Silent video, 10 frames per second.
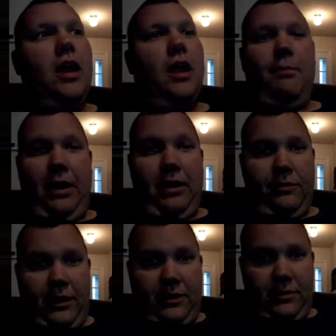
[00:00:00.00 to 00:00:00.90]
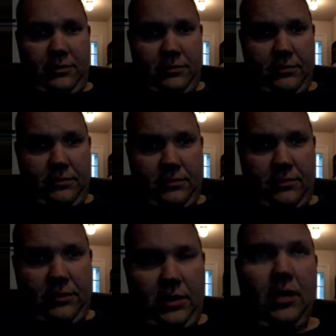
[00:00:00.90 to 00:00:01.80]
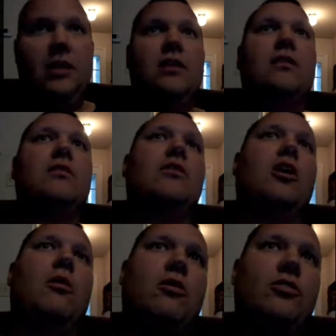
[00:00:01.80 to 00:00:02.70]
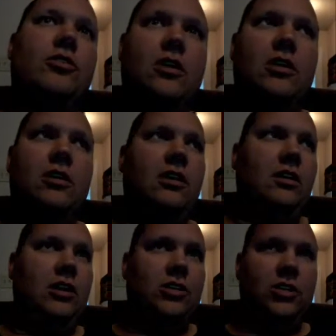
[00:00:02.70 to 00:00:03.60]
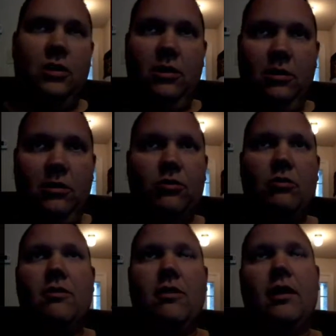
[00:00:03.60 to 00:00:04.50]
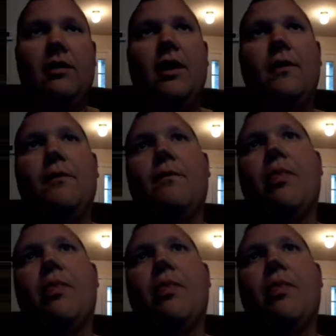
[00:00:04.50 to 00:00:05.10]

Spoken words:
a pedophile. He coerced he touched young girls or whatever like that.